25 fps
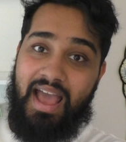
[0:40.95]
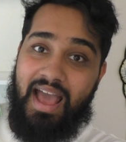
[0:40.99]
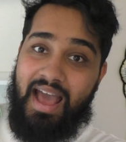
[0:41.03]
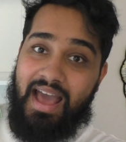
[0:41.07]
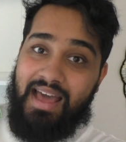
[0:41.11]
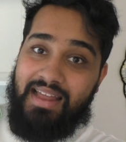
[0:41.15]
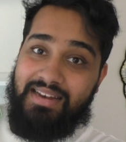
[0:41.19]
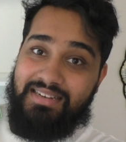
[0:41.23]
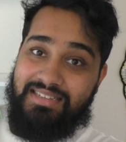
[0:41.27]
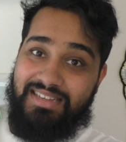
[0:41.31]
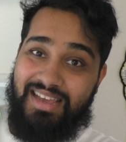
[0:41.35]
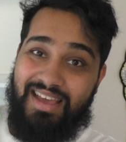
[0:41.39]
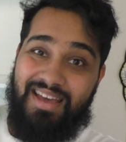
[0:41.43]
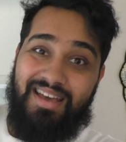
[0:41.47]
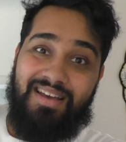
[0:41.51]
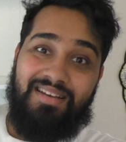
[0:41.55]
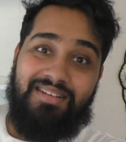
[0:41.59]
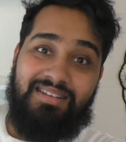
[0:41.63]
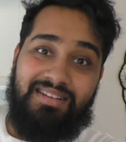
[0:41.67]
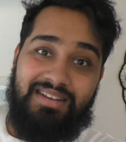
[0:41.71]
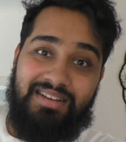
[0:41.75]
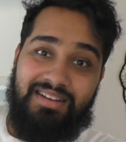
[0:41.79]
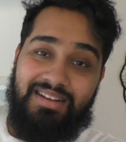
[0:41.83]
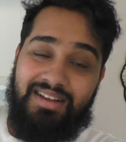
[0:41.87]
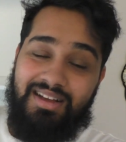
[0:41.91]
And yeah,
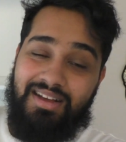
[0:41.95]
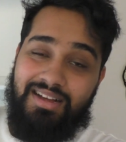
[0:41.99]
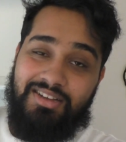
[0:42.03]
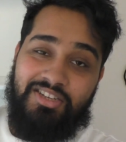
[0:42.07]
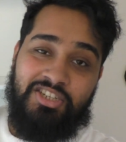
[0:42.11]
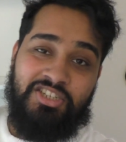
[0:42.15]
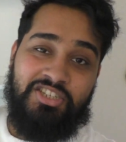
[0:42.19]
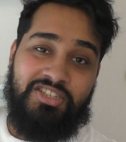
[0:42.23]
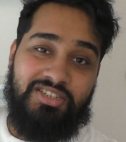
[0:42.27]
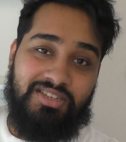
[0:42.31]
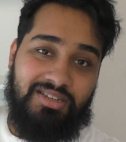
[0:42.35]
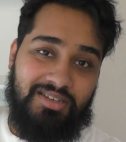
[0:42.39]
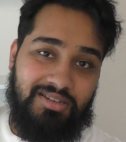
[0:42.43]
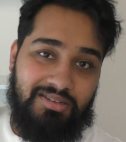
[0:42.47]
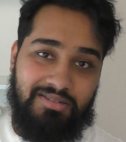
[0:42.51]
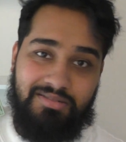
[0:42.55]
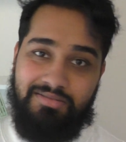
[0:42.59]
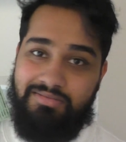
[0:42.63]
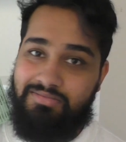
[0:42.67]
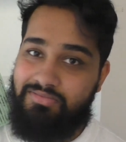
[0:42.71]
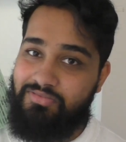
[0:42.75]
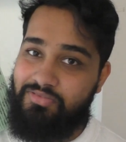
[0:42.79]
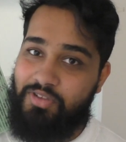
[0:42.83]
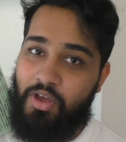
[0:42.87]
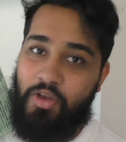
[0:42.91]
just a
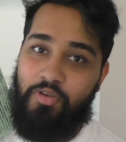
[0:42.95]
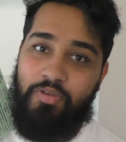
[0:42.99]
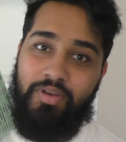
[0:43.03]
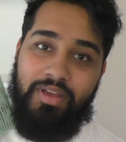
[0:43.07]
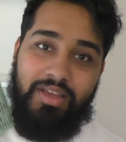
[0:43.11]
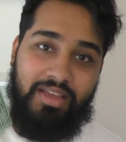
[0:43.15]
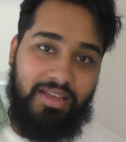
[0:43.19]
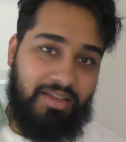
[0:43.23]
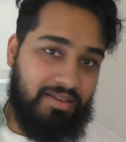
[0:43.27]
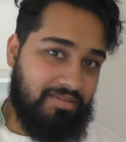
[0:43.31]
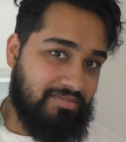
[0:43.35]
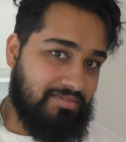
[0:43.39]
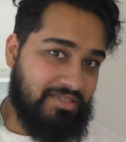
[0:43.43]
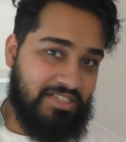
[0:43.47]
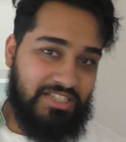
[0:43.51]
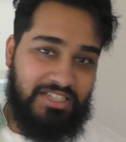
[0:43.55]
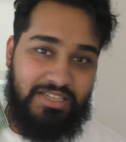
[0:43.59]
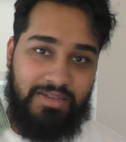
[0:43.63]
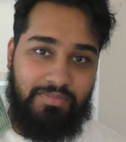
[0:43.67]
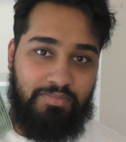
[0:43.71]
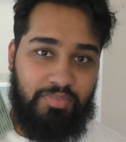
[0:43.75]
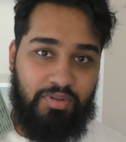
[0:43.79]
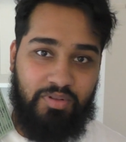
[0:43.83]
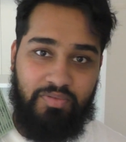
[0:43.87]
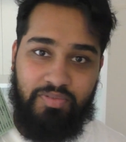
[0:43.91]
very
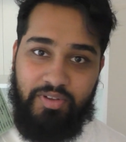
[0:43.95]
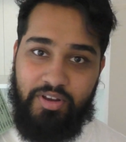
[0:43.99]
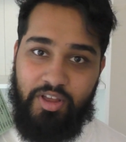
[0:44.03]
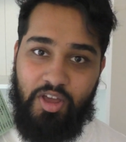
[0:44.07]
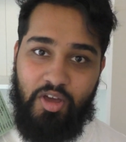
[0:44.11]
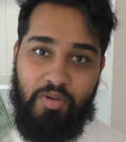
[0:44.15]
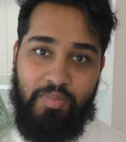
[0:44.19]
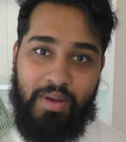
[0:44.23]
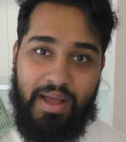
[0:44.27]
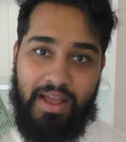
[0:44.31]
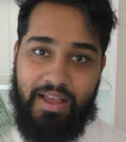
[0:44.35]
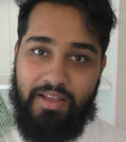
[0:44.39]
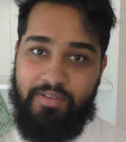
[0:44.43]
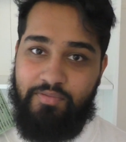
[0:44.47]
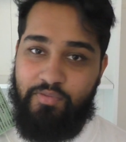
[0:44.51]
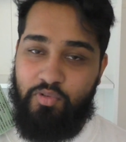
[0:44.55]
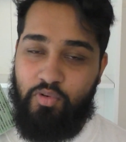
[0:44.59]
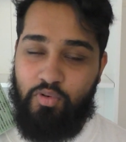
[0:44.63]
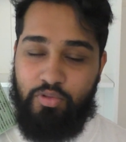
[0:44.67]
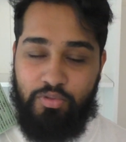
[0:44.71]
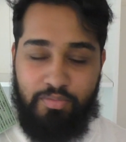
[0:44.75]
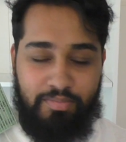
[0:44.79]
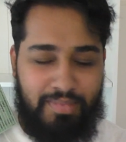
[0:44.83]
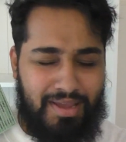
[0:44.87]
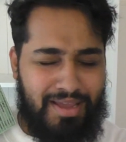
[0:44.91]
simple video back and
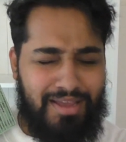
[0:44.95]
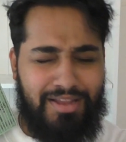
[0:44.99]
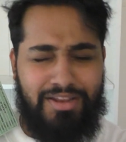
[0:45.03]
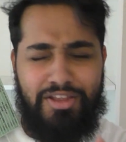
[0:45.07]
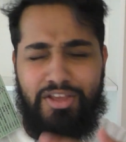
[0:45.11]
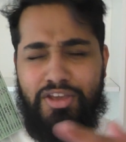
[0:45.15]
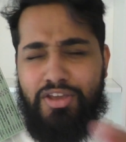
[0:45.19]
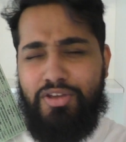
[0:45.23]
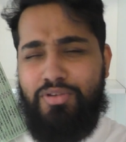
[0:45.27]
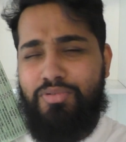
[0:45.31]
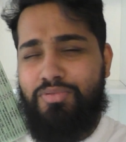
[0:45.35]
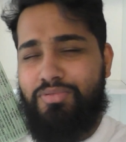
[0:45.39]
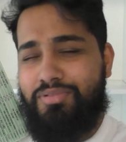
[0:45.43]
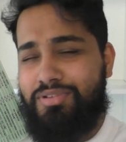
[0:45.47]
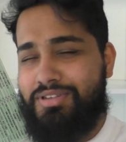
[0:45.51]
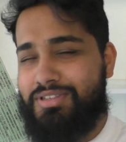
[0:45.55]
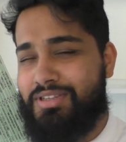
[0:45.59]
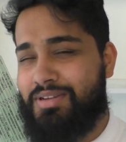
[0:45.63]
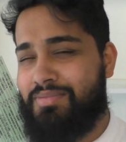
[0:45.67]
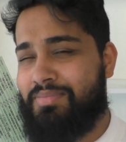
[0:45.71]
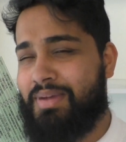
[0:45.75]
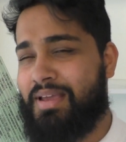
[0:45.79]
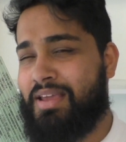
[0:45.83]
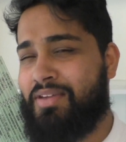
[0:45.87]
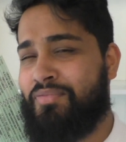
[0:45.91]
forth. Me and you, because I
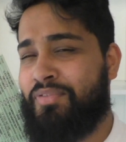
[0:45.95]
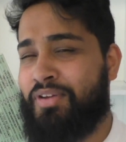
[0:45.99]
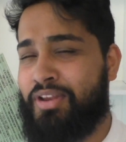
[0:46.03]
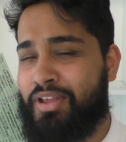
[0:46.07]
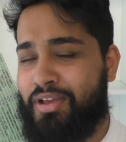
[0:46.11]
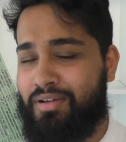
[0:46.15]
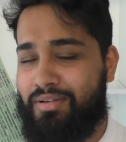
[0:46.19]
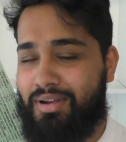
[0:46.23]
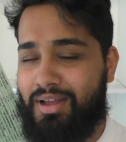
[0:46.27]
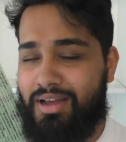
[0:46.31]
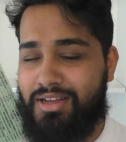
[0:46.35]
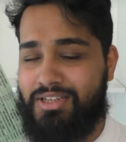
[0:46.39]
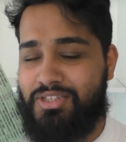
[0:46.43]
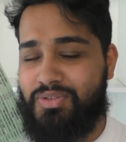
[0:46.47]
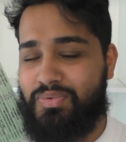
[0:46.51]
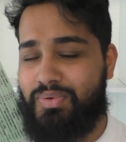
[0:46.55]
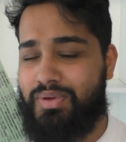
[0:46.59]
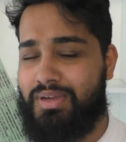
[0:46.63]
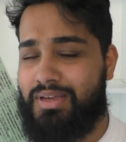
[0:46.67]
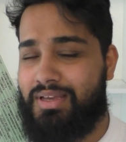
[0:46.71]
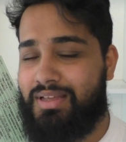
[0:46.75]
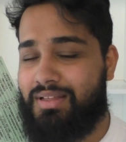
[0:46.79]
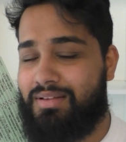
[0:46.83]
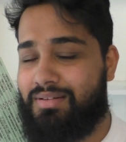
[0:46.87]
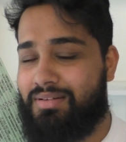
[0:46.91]
didn't make a video last
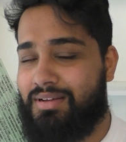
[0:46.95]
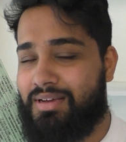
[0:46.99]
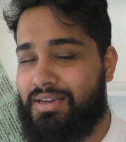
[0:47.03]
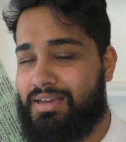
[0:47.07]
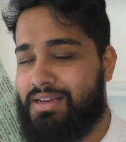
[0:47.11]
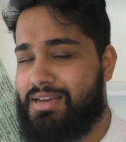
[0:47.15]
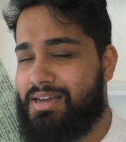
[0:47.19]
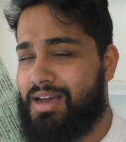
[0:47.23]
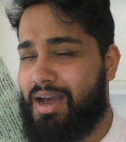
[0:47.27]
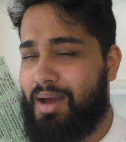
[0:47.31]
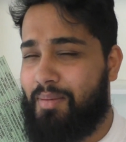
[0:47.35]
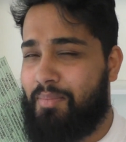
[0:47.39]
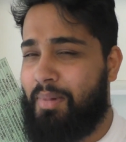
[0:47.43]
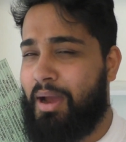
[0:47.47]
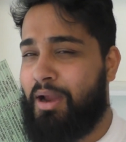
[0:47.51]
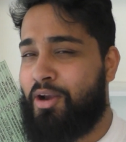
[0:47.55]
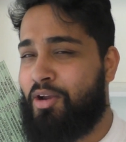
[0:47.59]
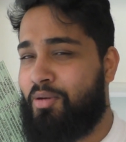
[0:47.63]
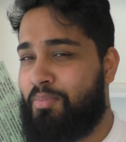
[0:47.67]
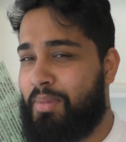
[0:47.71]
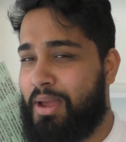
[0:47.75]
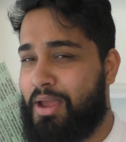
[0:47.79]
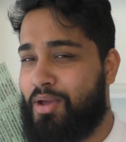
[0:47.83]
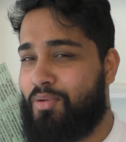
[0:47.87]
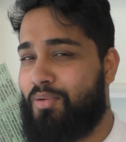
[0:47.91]
week and I might
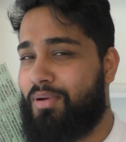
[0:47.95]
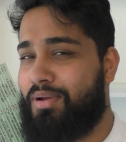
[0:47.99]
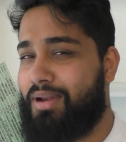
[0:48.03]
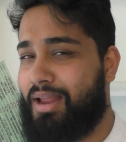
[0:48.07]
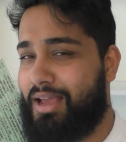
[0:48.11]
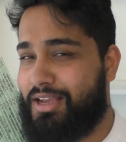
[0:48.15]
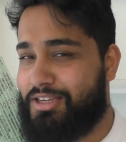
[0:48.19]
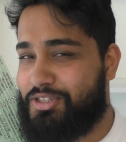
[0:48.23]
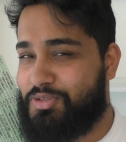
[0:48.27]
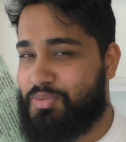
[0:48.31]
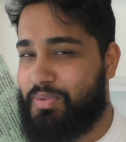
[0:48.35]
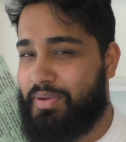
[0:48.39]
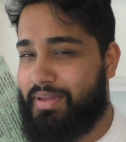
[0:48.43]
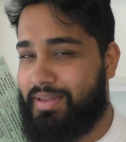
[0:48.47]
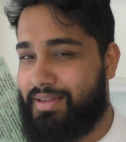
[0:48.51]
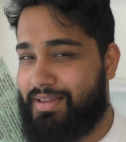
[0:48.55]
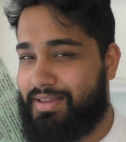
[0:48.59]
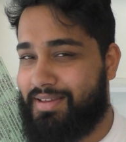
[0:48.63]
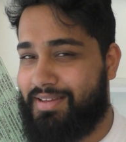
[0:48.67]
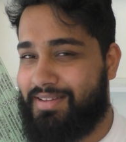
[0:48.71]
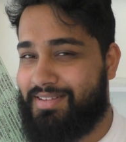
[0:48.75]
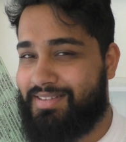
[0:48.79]
not make one next week.